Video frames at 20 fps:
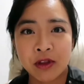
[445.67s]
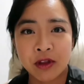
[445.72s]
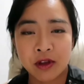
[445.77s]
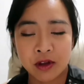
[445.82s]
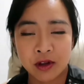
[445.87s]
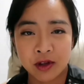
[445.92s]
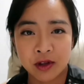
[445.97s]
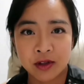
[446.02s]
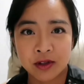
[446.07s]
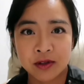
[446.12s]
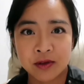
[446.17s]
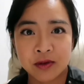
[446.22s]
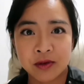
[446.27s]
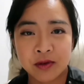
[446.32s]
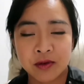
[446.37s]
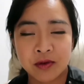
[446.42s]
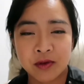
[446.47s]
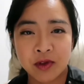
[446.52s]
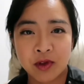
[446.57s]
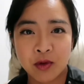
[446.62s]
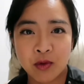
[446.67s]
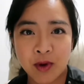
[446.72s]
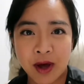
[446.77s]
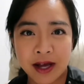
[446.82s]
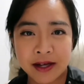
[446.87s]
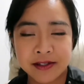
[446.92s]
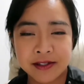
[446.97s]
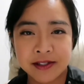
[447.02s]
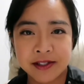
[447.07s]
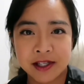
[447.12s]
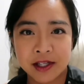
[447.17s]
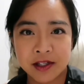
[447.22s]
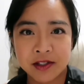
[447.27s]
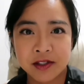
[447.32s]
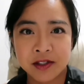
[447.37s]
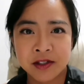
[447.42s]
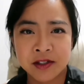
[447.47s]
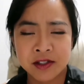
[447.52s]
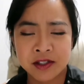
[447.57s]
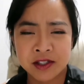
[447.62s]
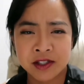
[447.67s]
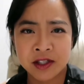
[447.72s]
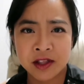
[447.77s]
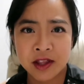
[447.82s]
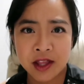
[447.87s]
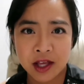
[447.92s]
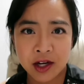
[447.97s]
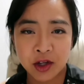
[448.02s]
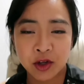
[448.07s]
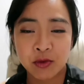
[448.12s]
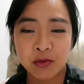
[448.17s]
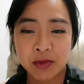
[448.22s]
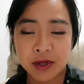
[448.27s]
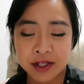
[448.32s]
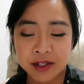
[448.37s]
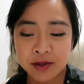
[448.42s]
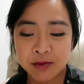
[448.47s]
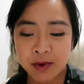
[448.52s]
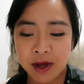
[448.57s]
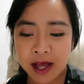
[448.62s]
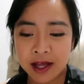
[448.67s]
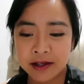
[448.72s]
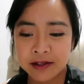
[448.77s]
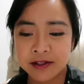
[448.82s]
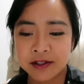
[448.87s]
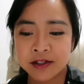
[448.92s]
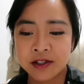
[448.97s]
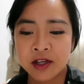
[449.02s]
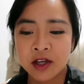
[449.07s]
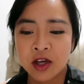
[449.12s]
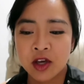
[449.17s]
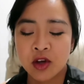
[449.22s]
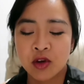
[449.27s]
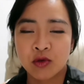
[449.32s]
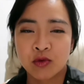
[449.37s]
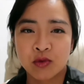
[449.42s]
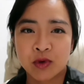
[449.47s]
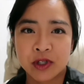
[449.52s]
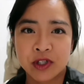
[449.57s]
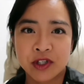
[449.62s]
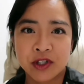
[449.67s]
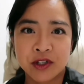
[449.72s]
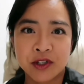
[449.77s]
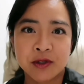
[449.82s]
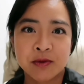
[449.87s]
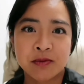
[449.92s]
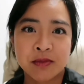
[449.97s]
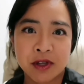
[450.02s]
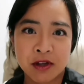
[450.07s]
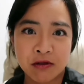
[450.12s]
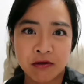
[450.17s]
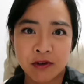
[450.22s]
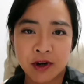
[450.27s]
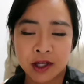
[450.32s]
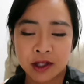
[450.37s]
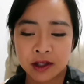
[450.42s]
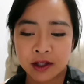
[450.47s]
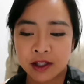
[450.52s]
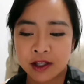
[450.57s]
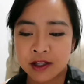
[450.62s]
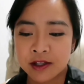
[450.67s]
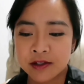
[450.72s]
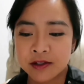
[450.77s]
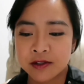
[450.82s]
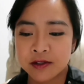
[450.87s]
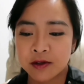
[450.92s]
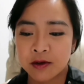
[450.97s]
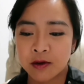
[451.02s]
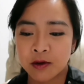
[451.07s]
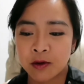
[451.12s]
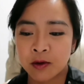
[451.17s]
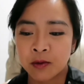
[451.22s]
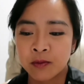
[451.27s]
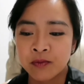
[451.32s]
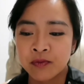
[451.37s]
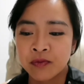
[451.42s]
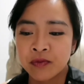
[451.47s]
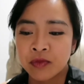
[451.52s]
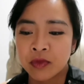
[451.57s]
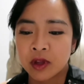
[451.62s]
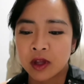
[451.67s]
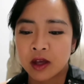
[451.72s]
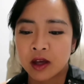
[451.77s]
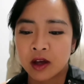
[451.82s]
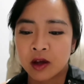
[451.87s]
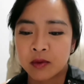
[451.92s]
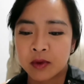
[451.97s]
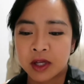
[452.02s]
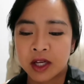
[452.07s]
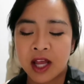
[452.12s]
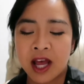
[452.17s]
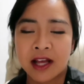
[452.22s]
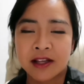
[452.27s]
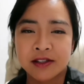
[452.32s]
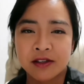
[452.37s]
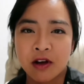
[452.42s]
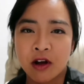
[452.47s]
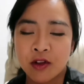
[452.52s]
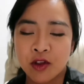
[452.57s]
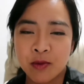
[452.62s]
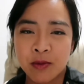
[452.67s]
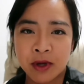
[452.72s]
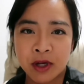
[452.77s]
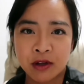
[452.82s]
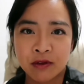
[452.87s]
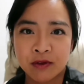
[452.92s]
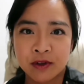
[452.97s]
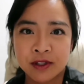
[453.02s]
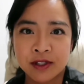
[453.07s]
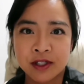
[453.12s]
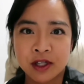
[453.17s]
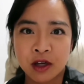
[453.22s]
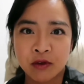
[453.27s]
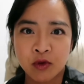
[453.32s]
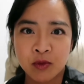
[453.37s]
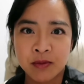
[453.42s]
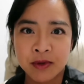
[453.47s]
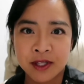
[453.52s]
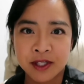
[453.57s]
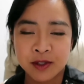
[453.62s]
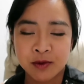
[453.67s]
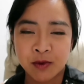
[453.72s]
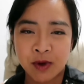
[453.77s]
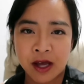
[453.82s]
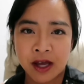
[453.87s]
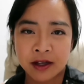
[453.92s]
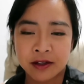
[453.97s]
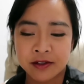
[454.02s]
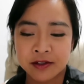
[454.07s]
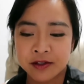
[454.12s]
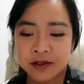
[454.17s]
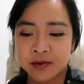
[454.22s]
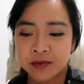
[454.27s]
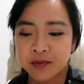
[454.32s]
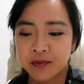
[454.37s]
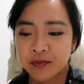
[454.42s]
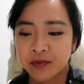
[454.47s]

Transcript: the wax is that it's a synthetic beeswax, which is bee friendly, so it has all the benefits of a beeswax,